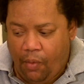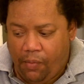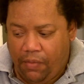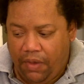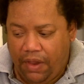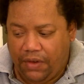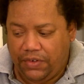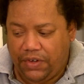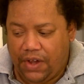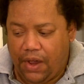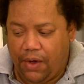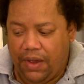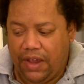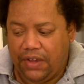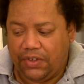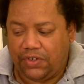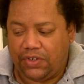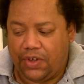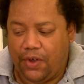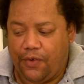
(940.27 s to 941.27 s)
the dough,
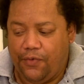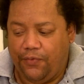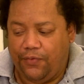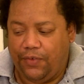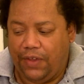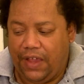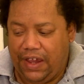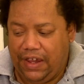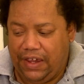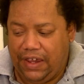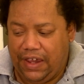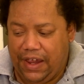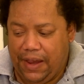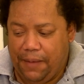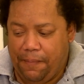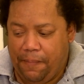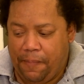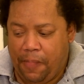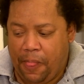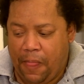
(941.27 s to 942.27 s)
it's so
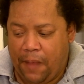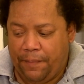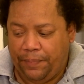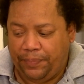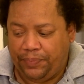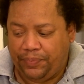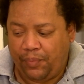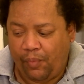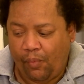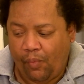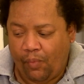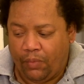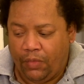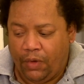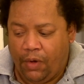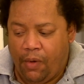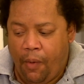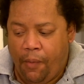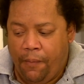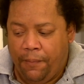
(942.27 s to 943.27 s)
flaky.
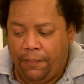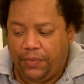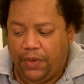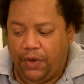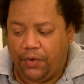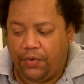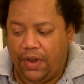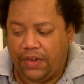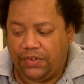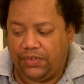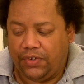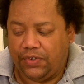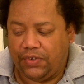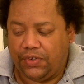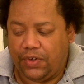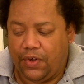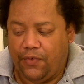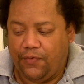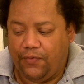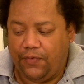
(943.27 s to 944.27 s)
The crust is
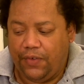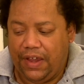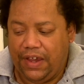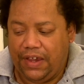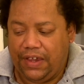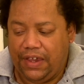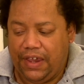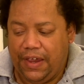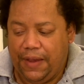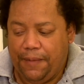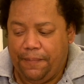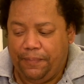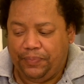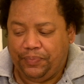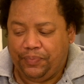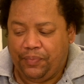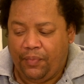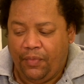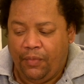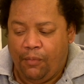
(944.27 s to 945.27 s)
so flaky,
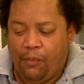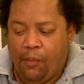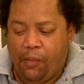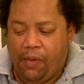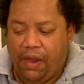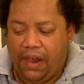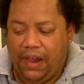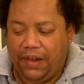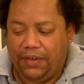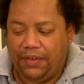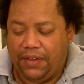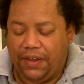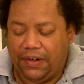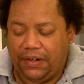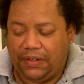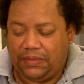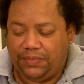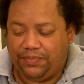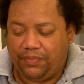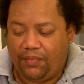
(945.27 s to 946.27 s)
and
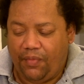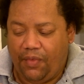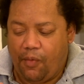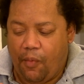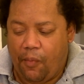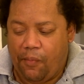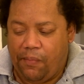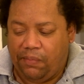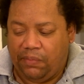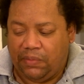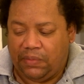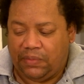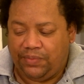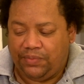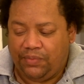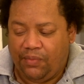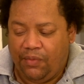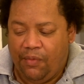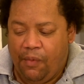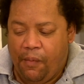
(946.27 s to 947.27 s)
the
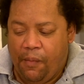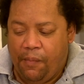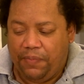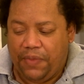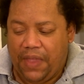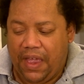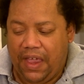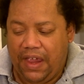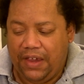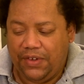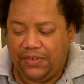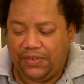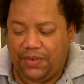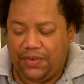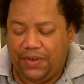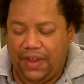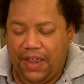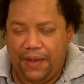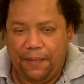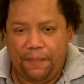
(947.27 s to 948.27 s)

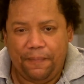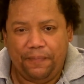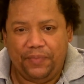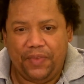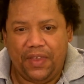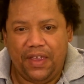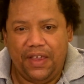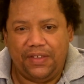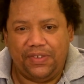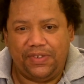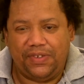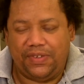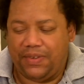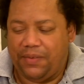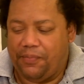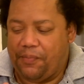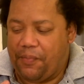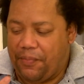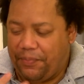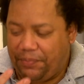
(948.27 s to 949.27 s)
hazelnut,
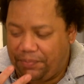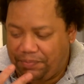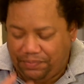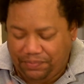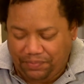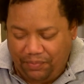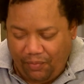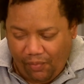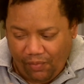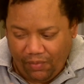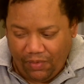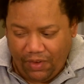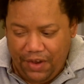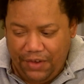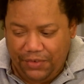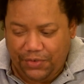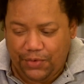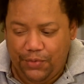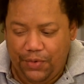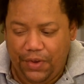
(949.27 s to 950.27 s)
it's
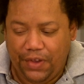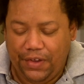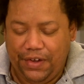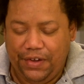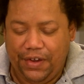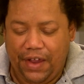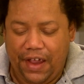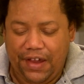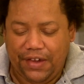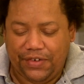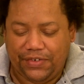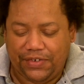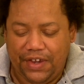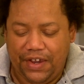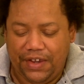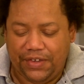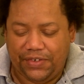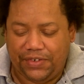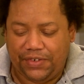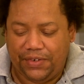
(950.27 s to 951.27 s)
really nice.
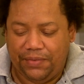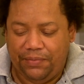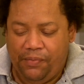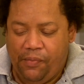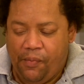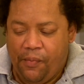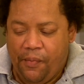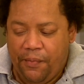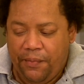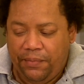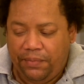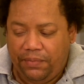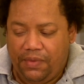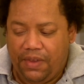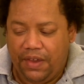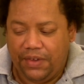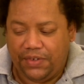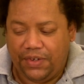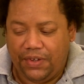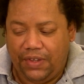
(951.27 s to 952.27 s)
It's
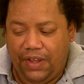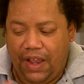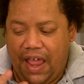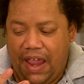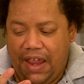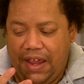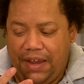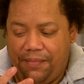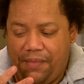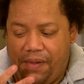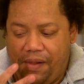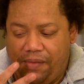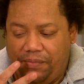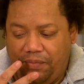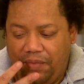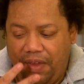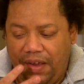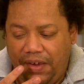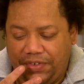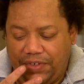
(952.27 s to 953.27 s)
light,
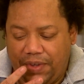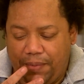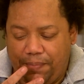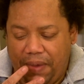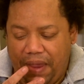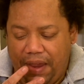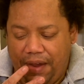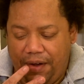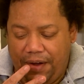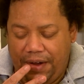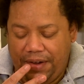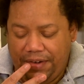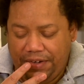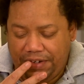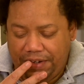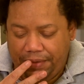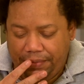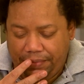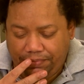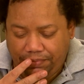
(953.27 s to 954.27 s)
it's apparent,